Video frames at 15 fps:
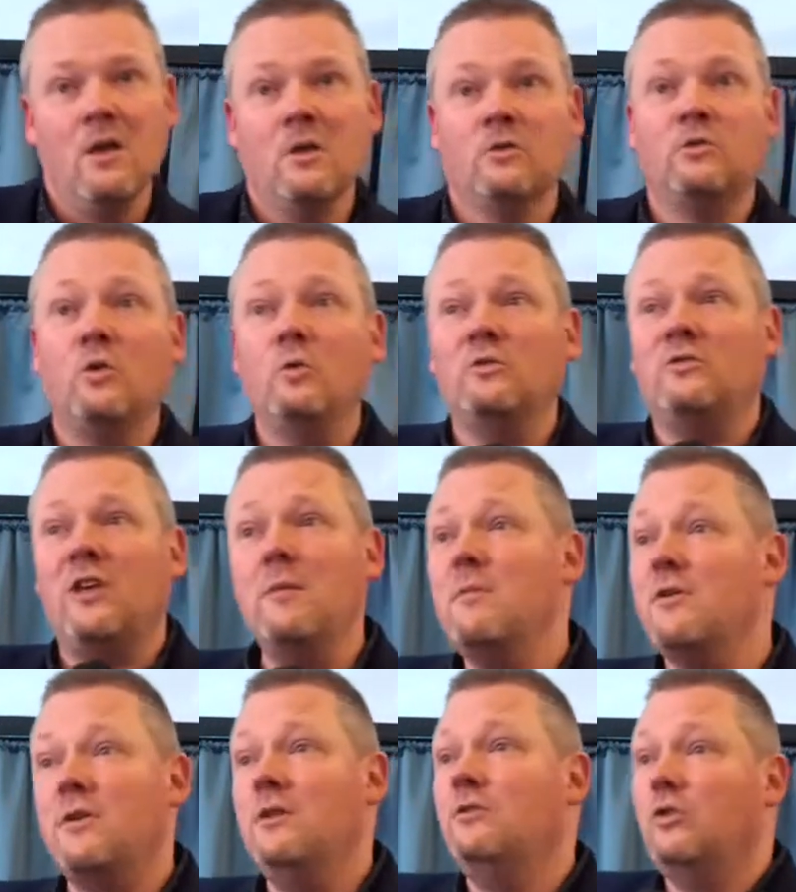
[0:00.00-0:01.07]
So
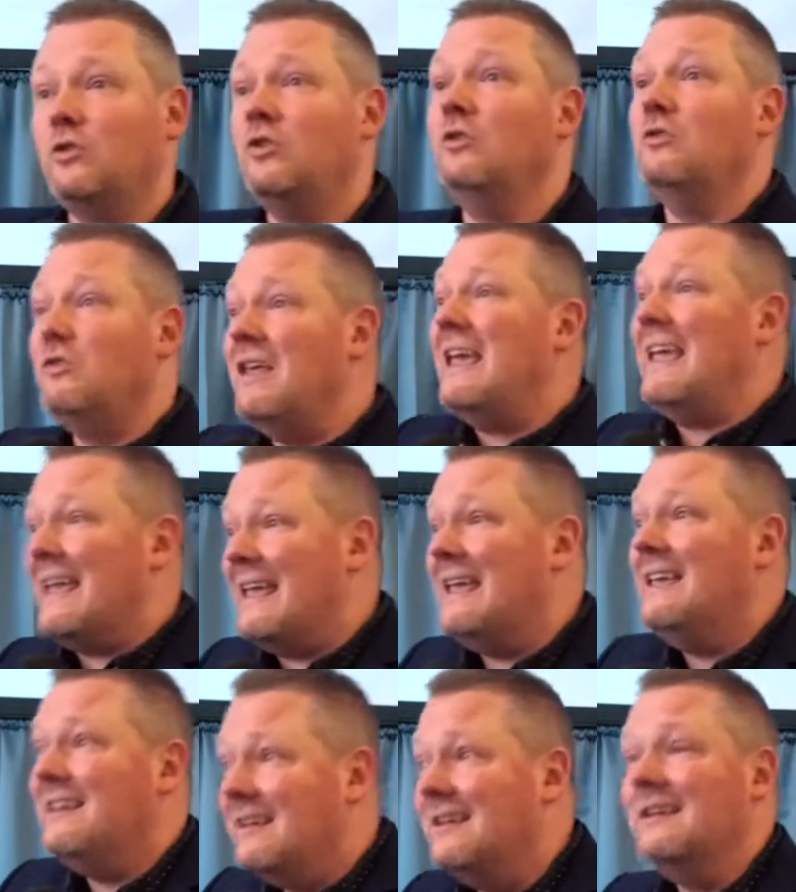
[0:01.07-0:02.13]
Timothy doesn't
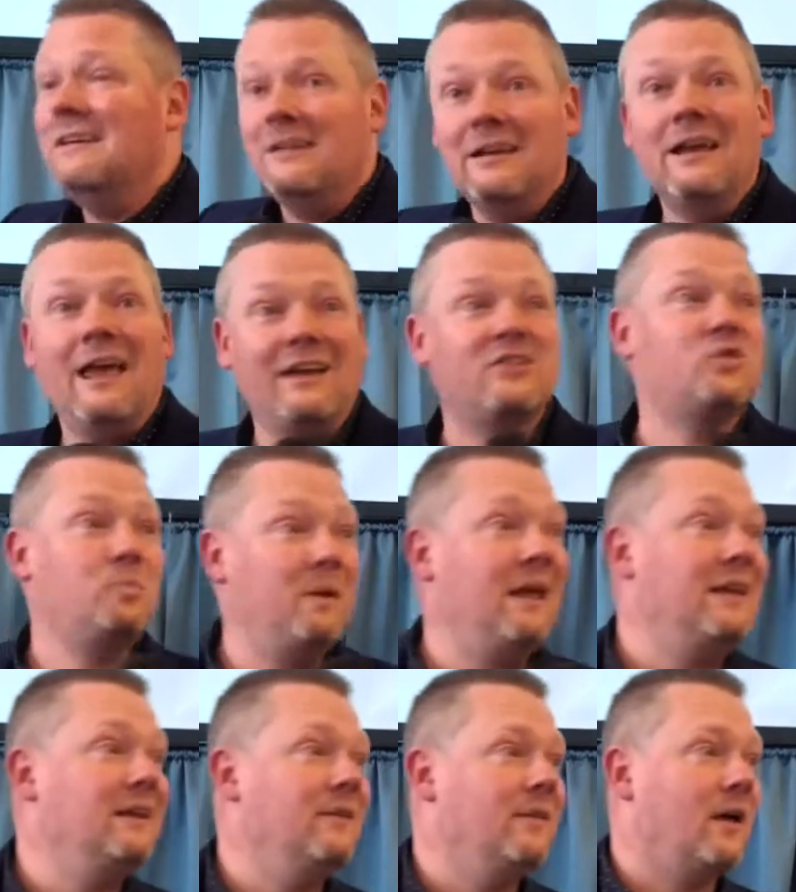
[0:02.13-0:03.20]
need
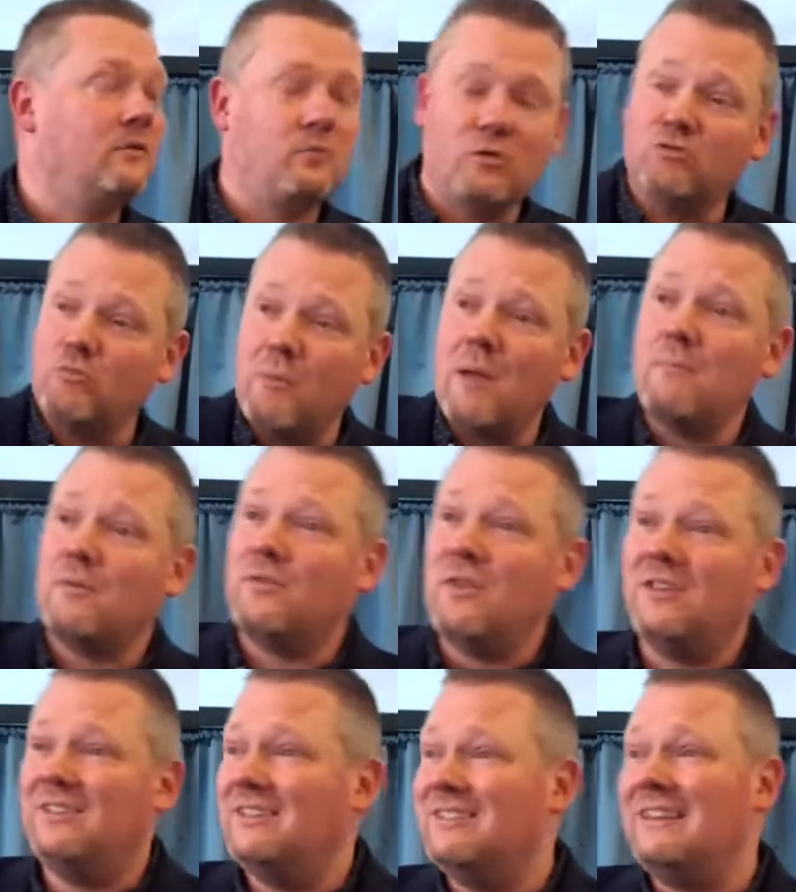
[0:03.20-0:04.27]
explaining that, because remember,
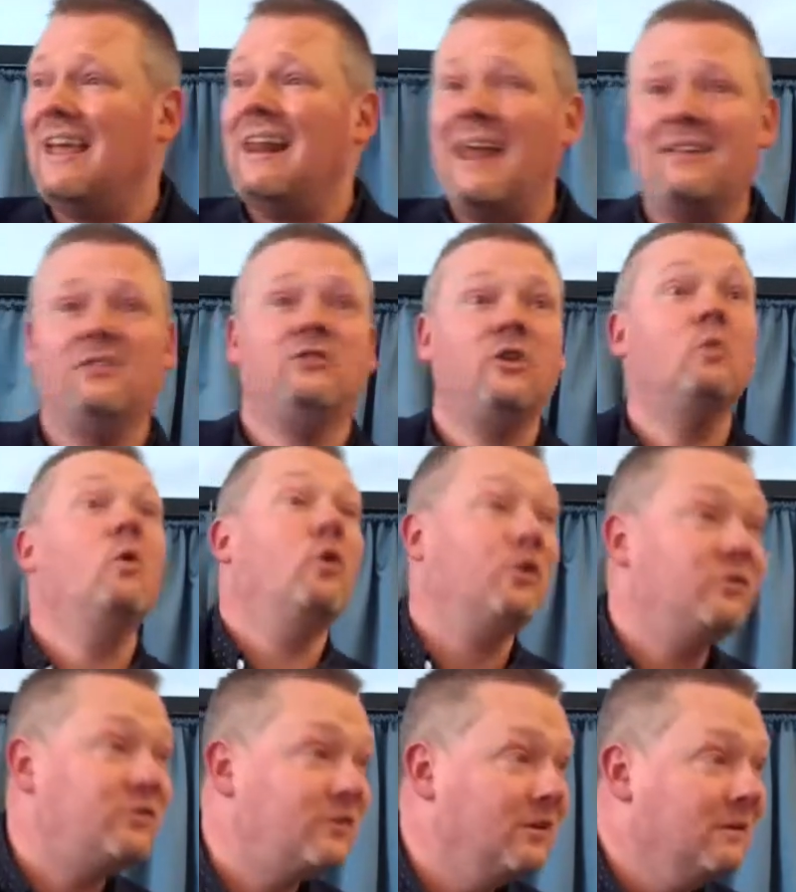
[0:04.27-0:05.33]
this isn't a letter to
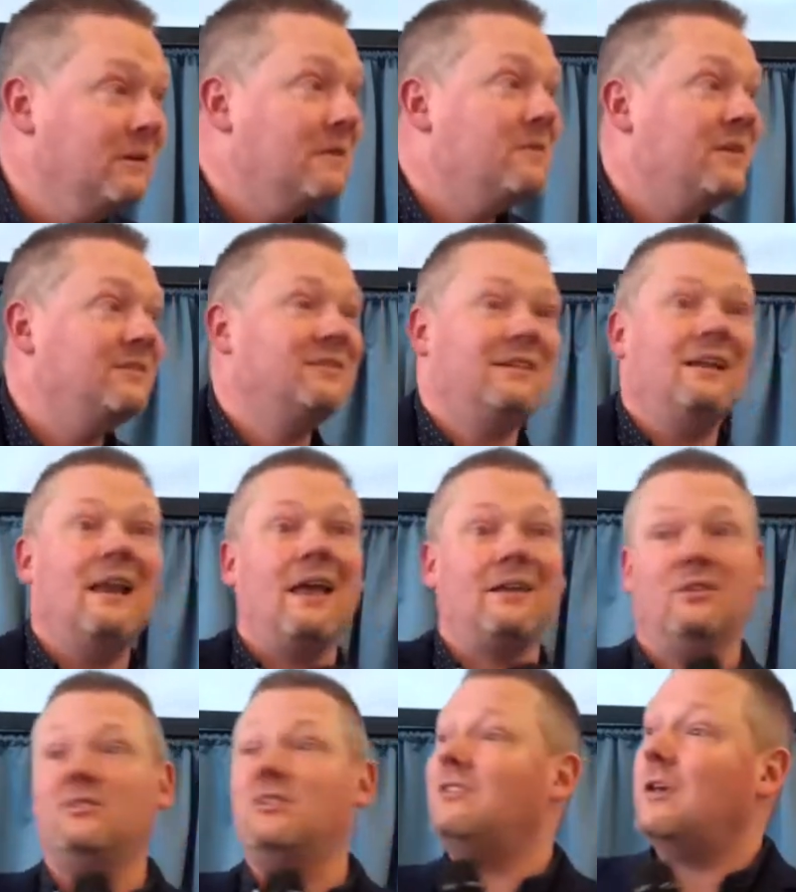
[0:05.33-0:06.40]
us, this is a
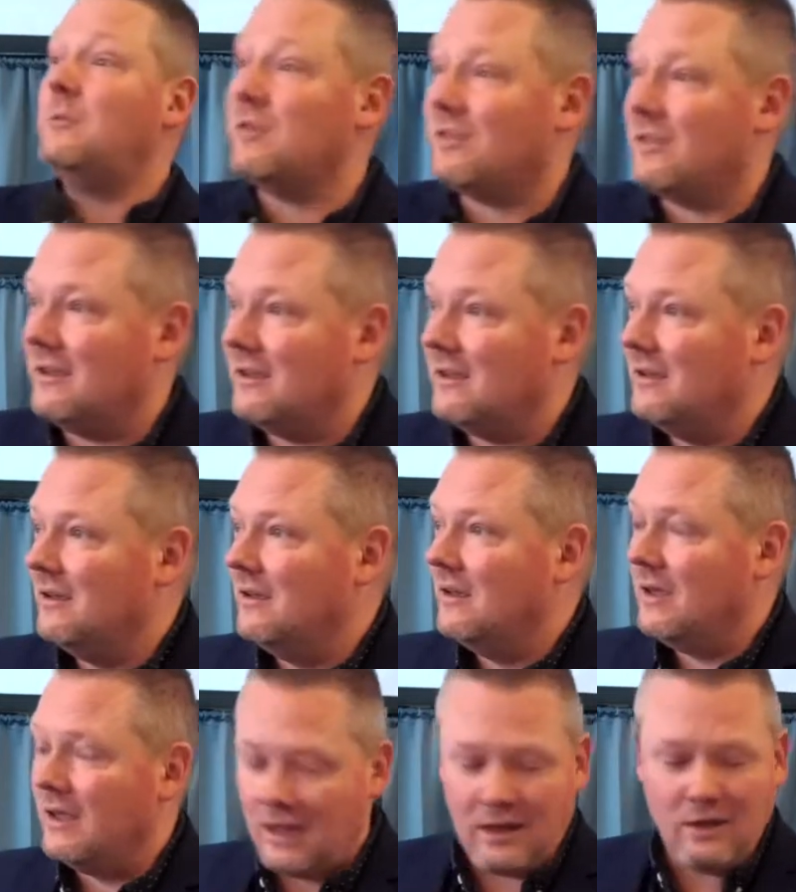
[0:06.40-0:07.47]
letter to Timothy.
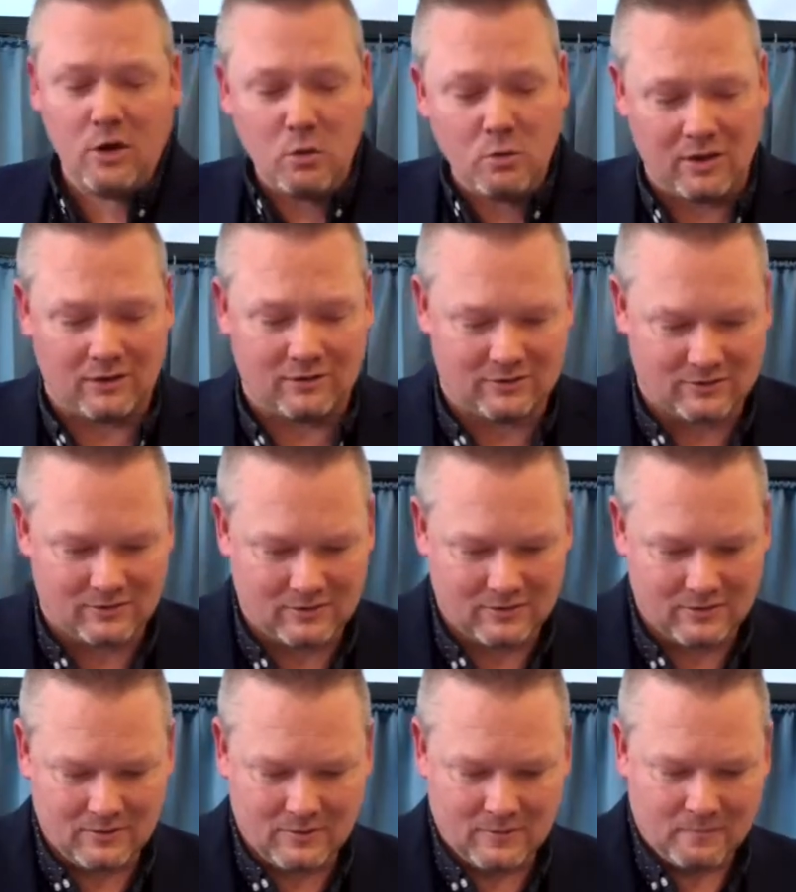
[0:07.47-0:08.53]
He knew this.
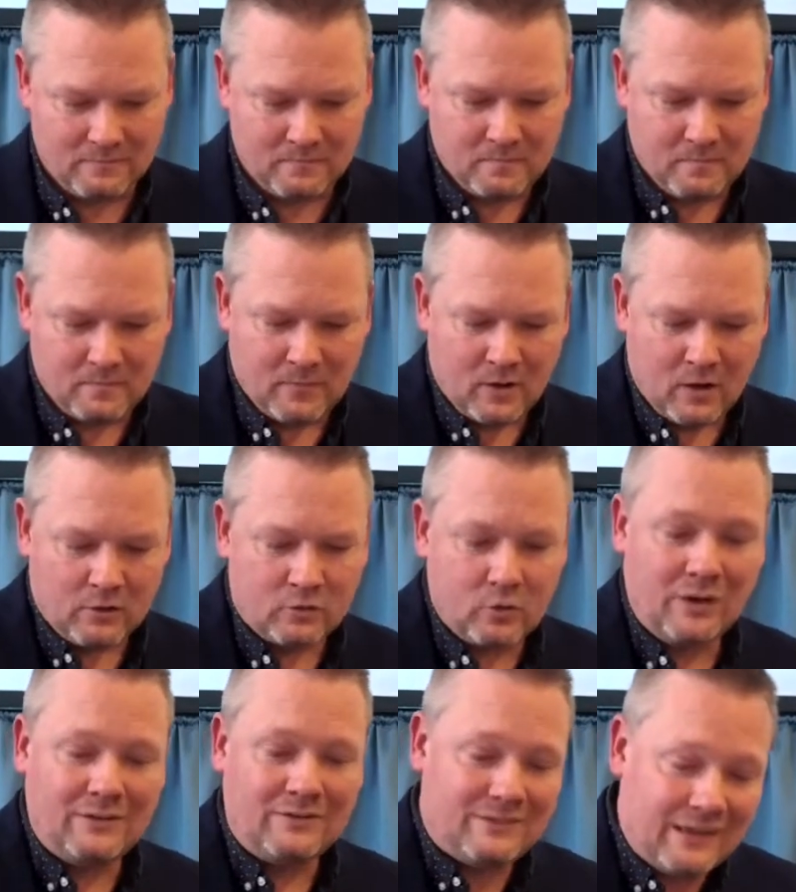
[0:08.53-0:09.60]
So
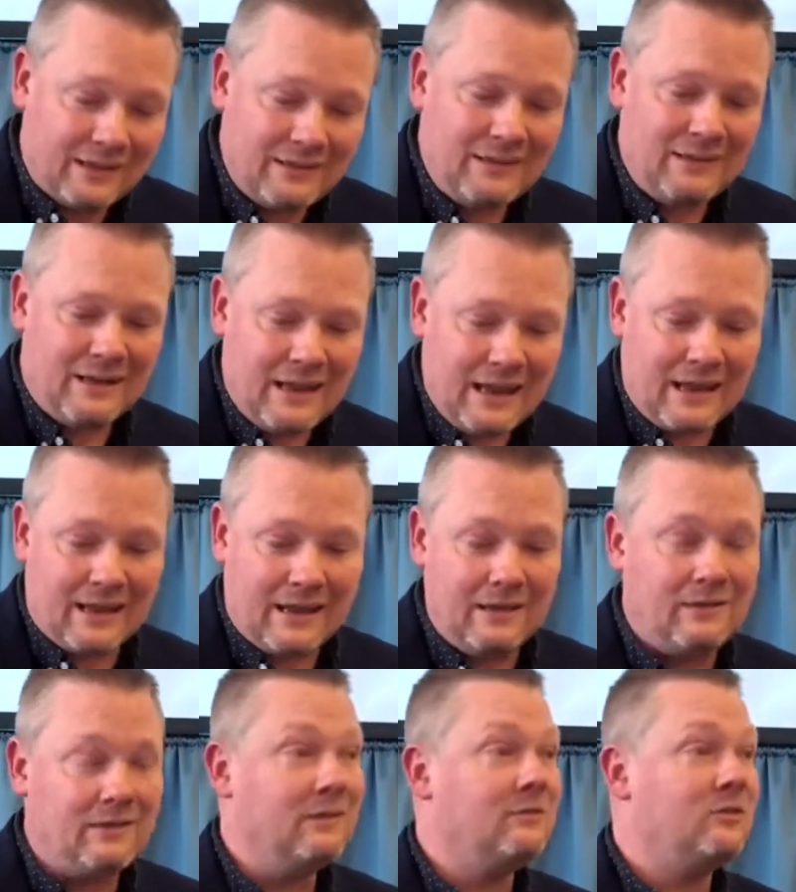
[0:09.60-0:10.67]
it didn't
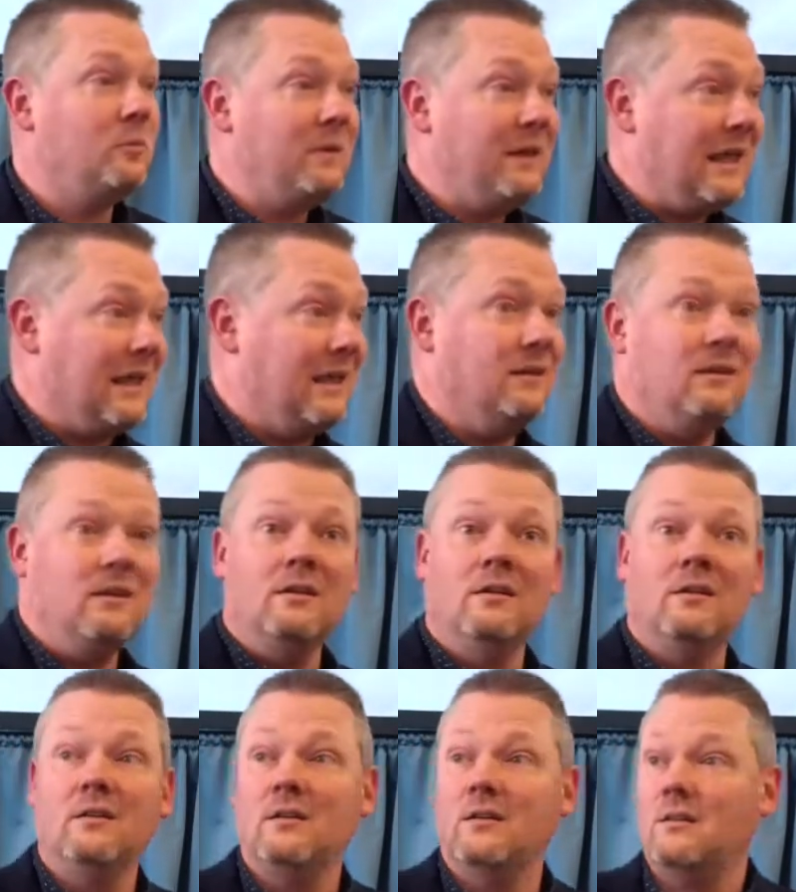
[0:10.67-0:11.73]
need to be in
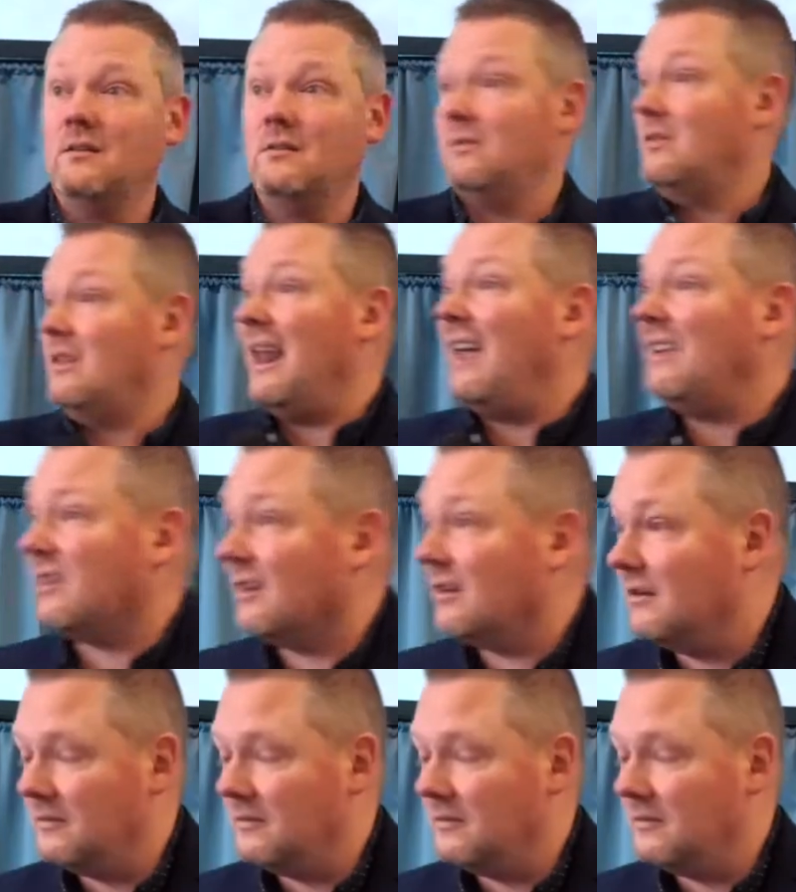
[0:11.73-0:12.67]
the letter.